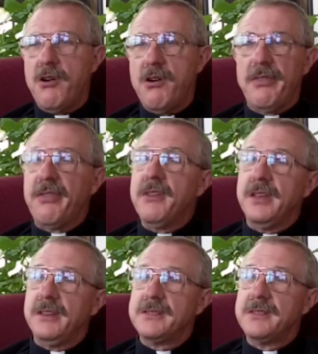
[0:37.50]
in all
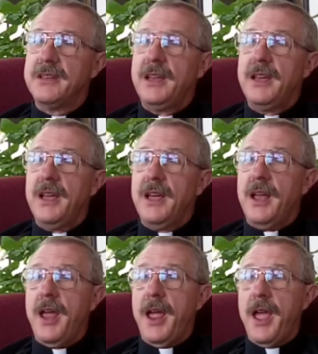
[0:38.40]
things.
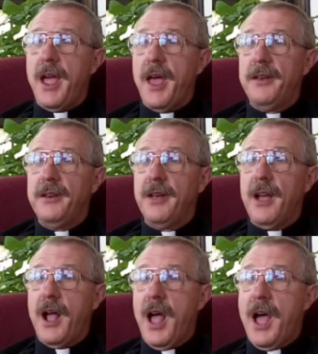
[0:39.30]
And
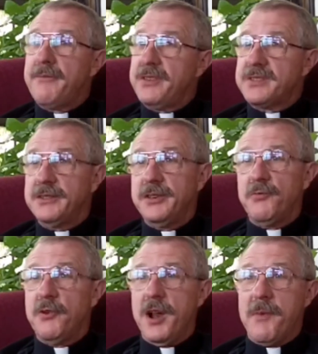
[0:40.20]

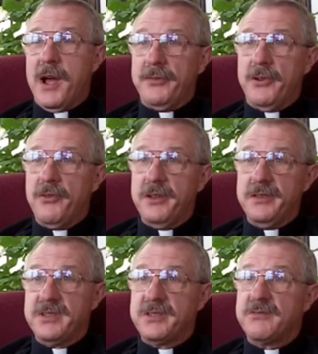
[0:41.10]
obviously, when I'm out there
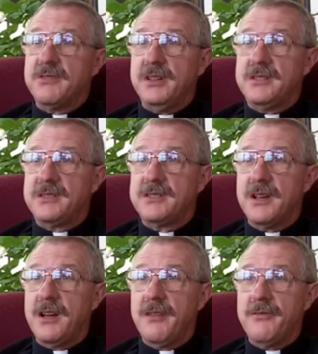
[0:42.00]
on the streets,
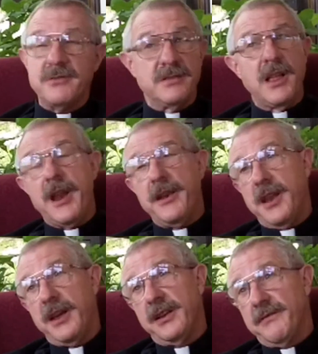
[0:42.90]
there's a lot of
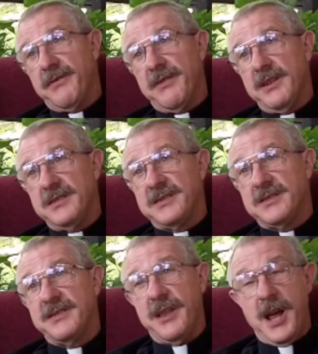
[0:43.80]
negative
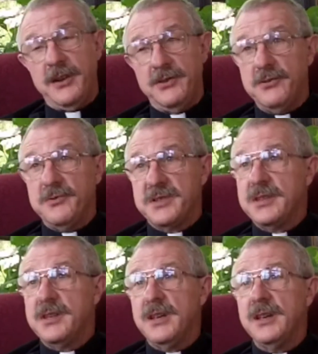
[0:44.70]
things that I do
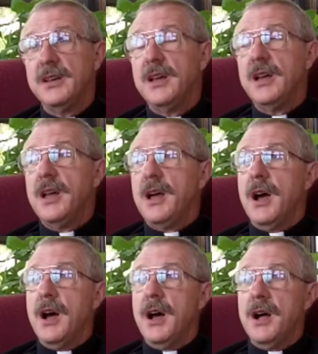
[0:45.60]
see.
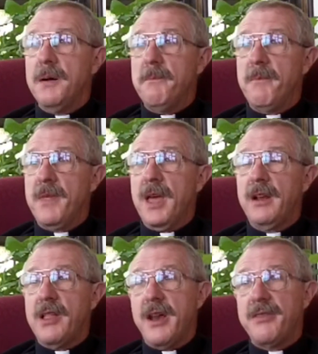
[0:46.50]
And
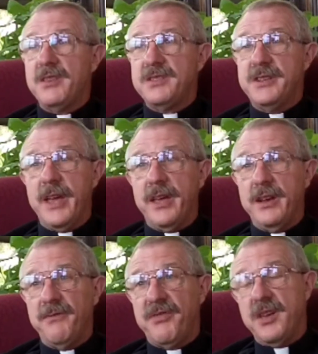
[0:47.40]
a lot of these
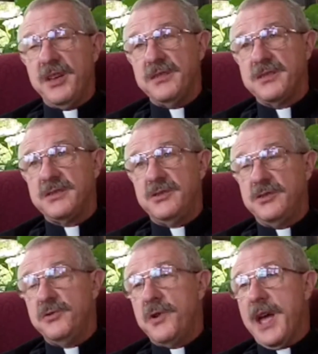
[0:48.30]
negative things
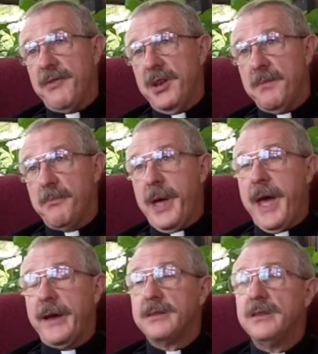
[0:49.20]
do have an
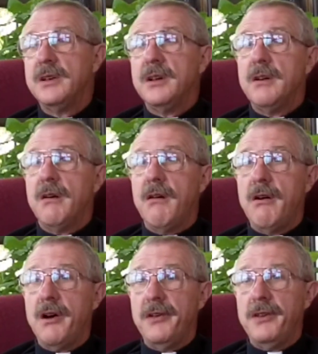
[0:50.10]
impact
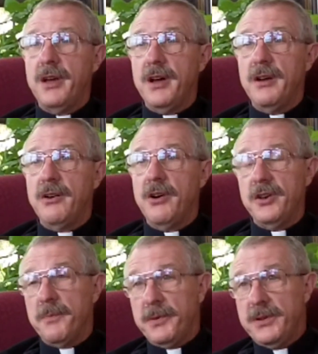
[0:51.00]
on
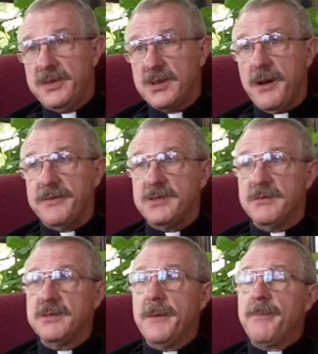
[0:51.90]
the police
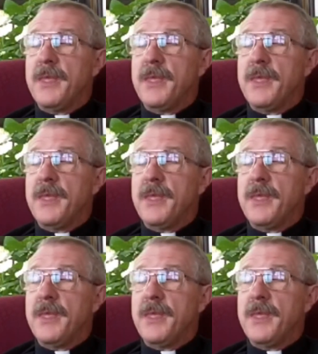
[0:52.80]
officers.